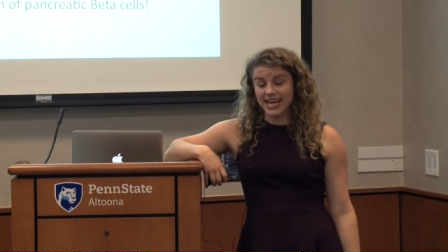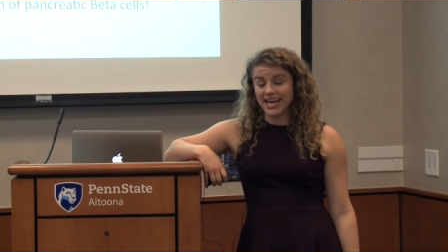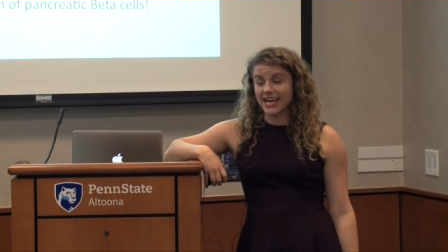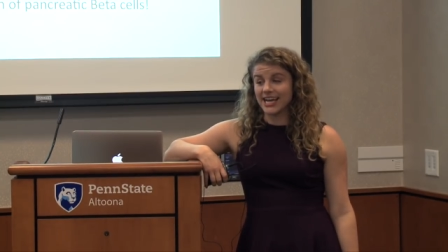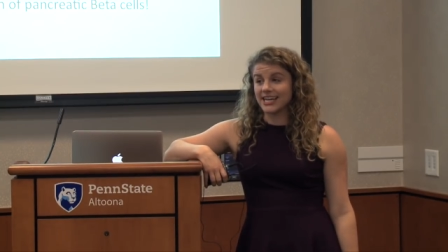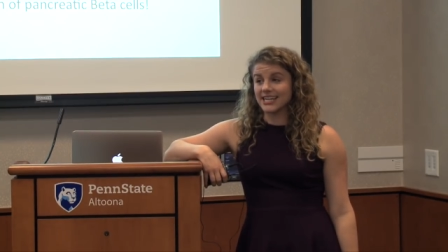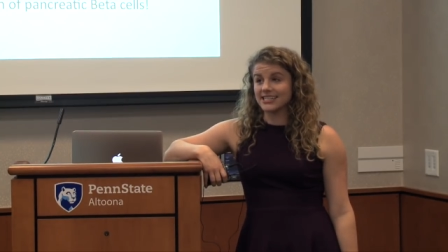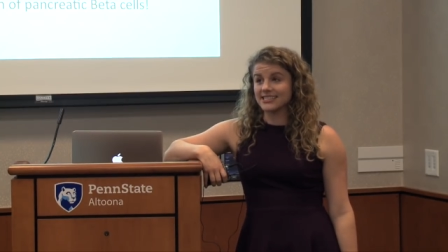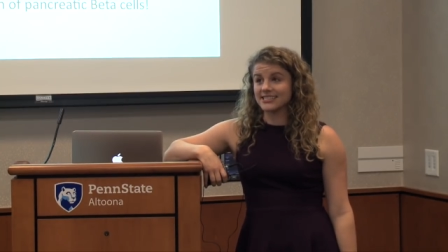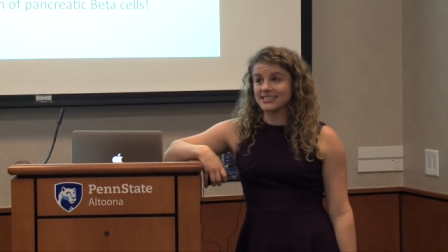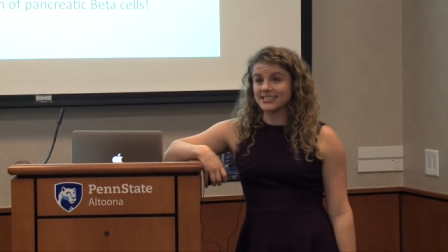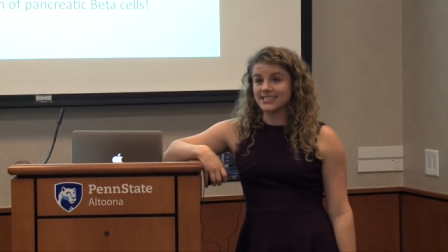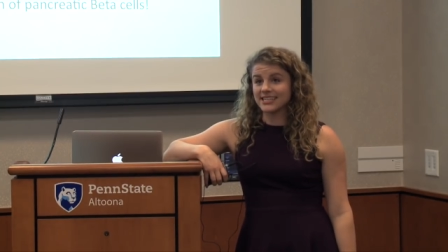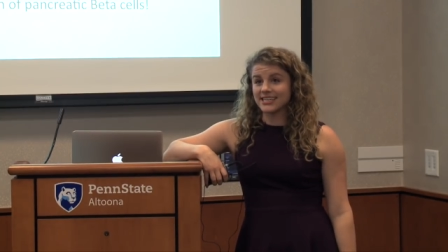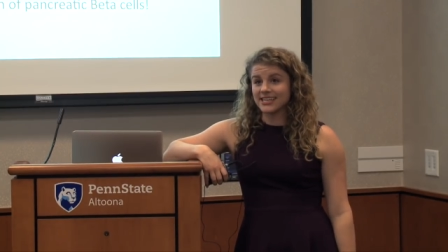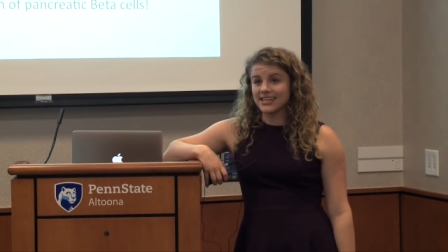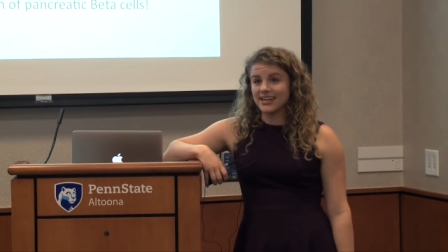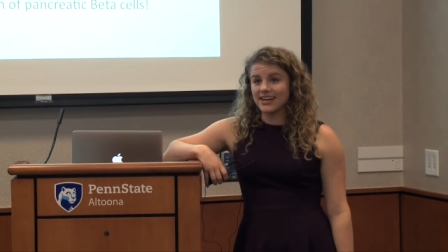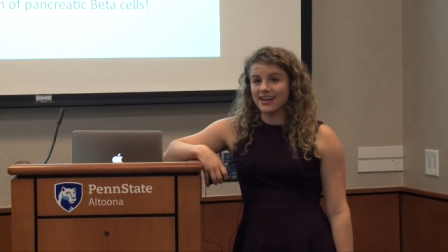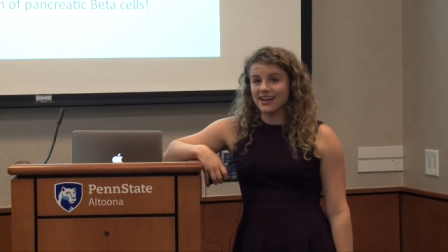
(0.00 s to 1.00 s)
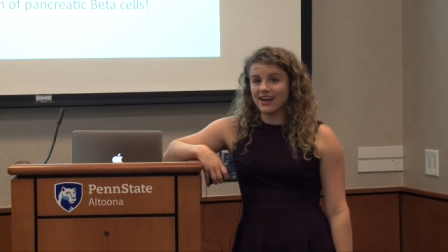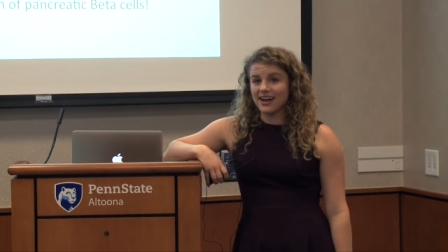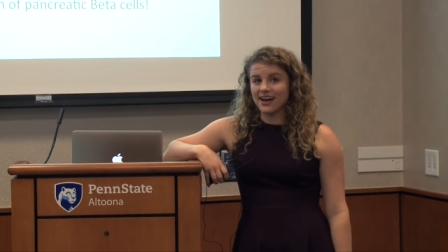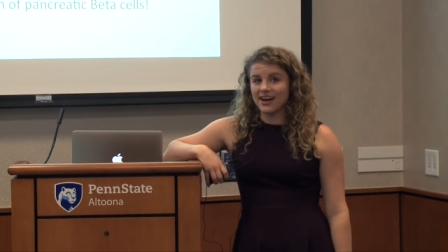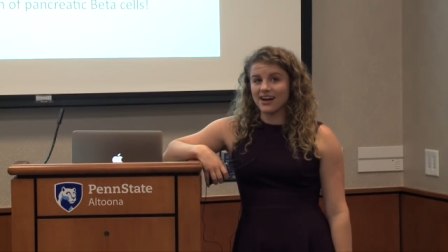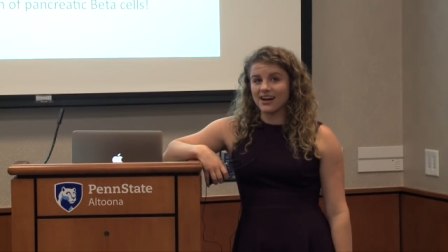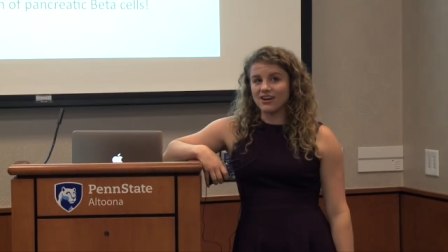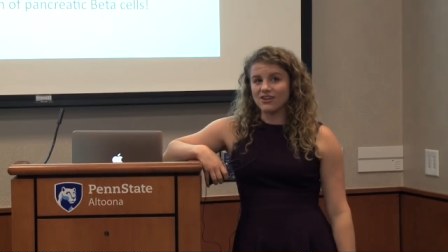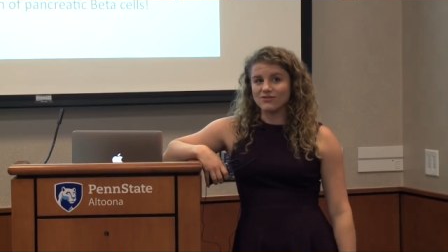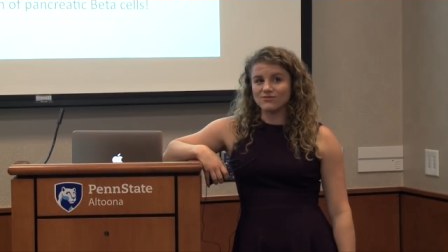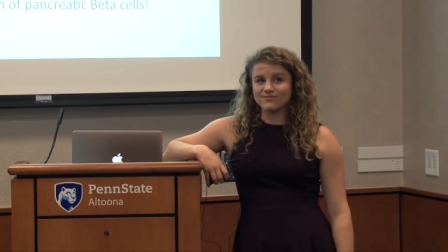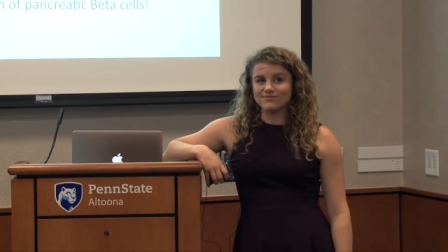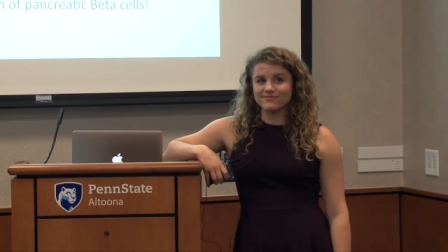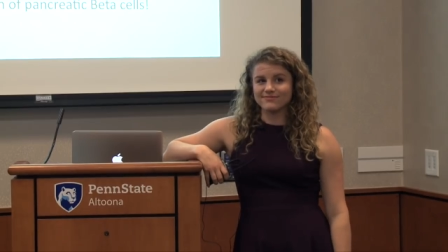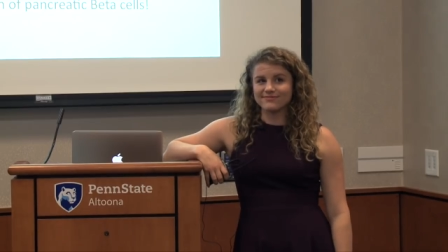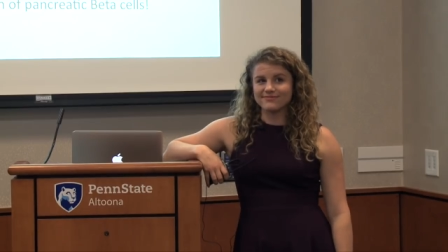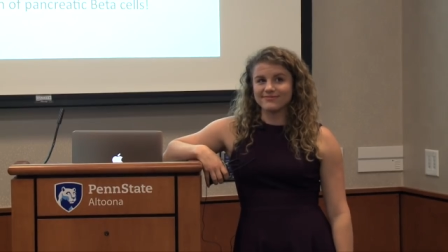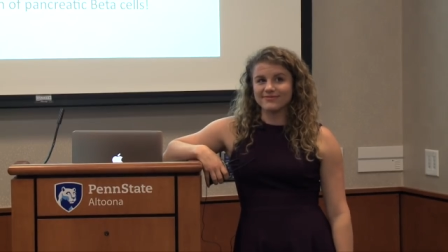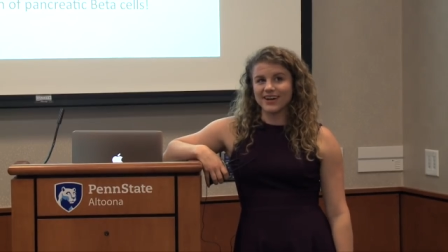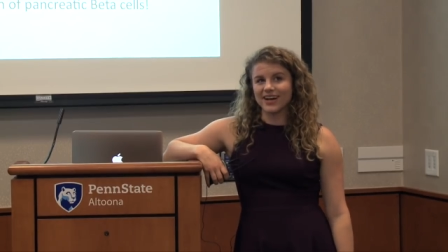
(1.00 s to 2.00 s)
And
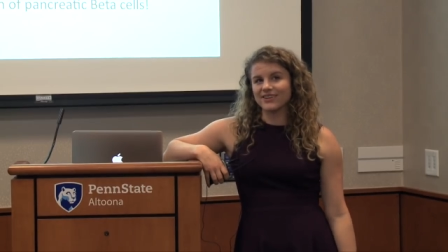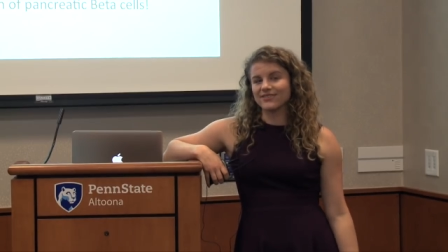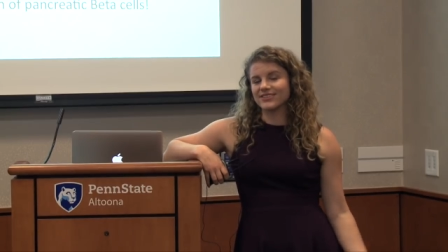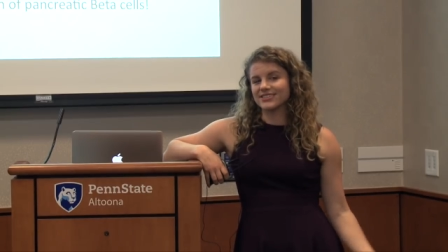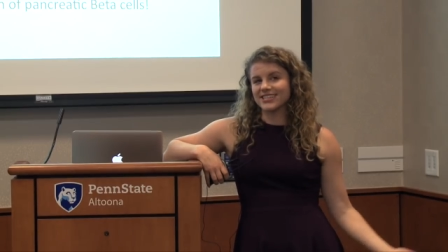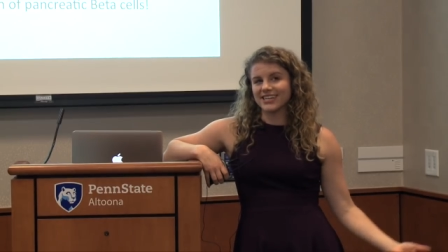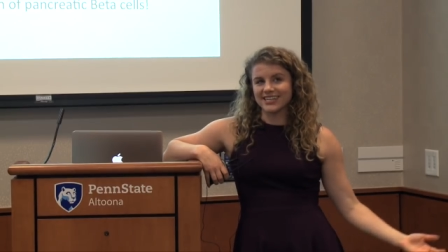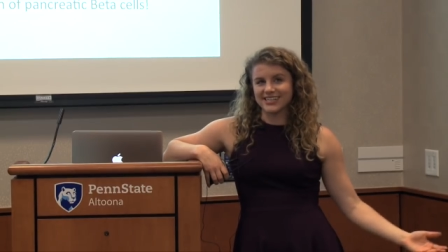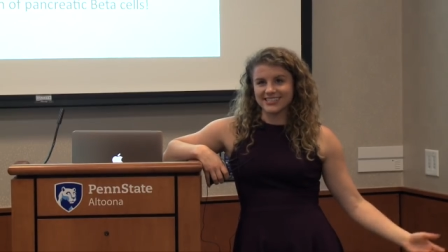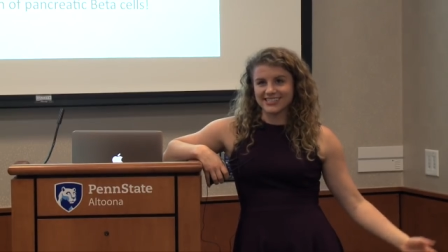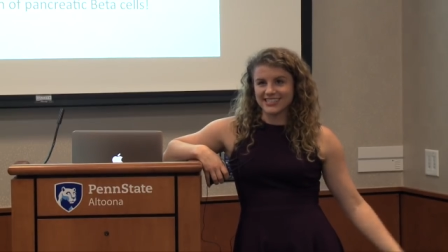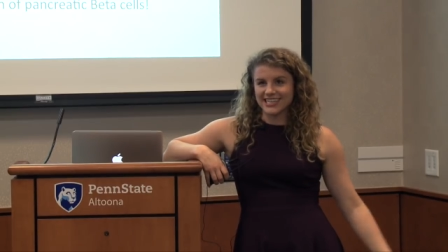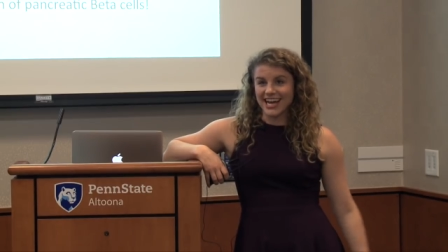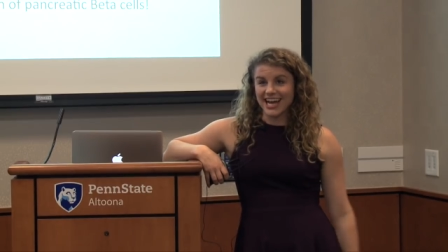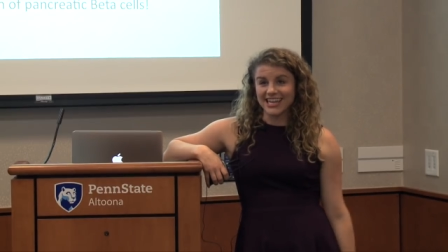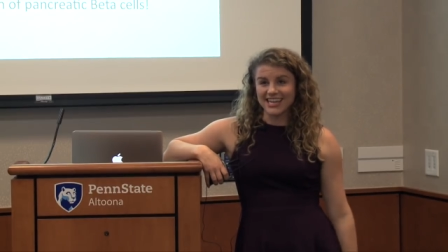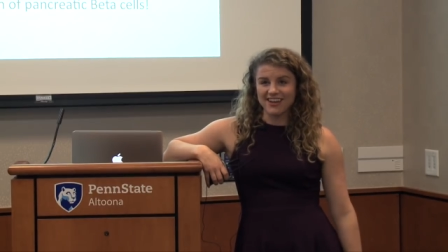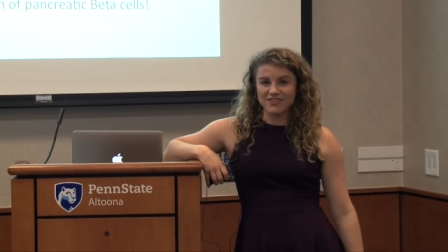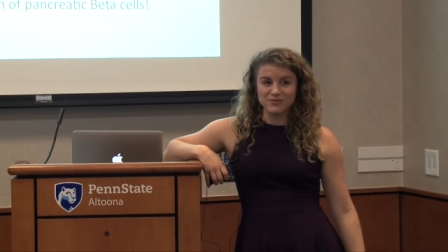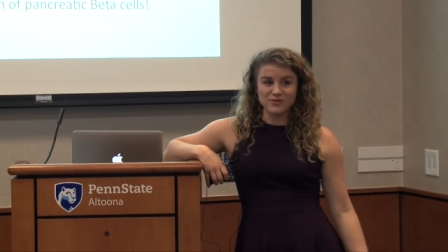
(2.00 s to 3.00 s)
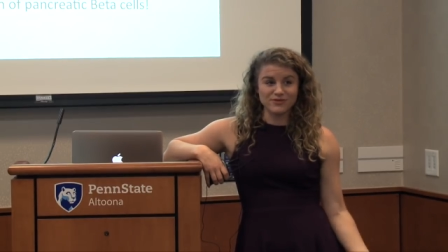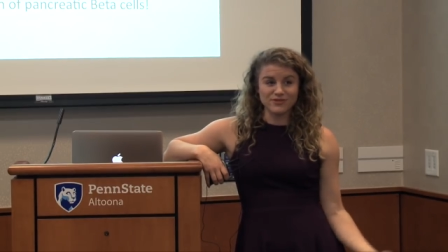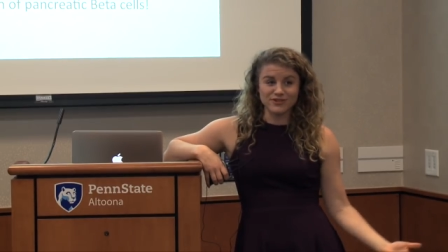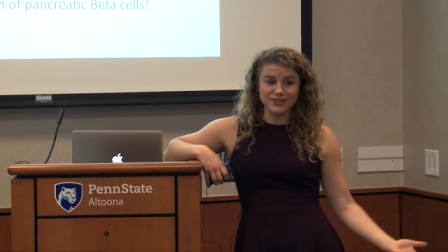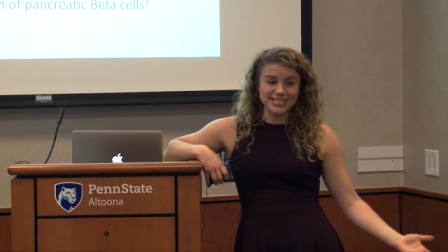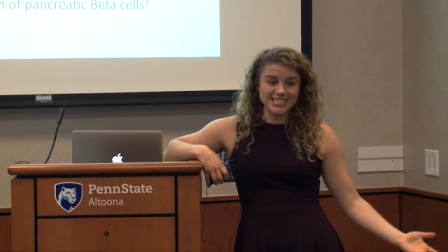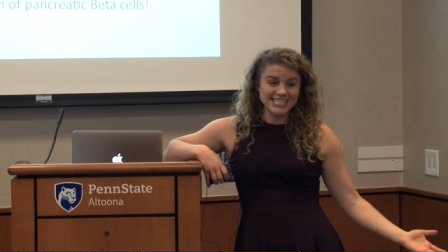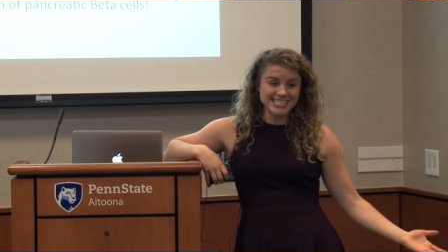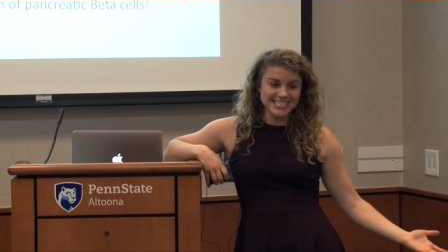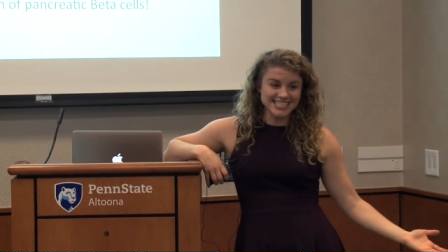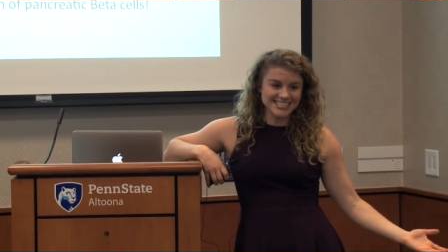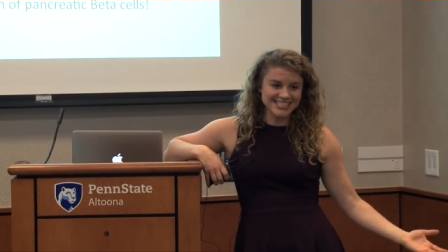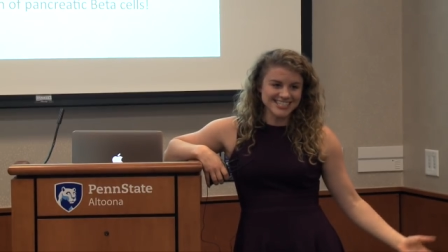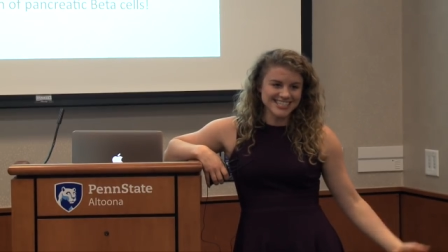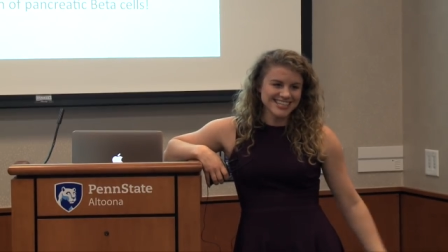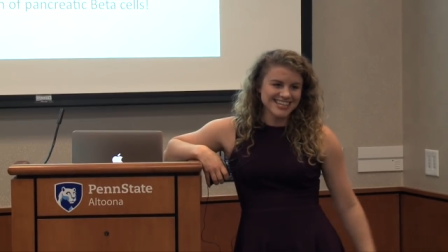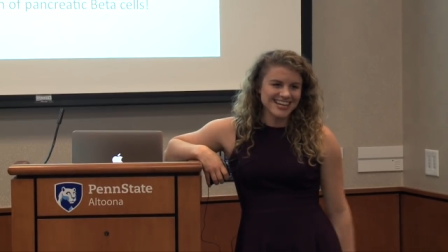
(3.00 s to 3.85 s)
I wish I left before he did.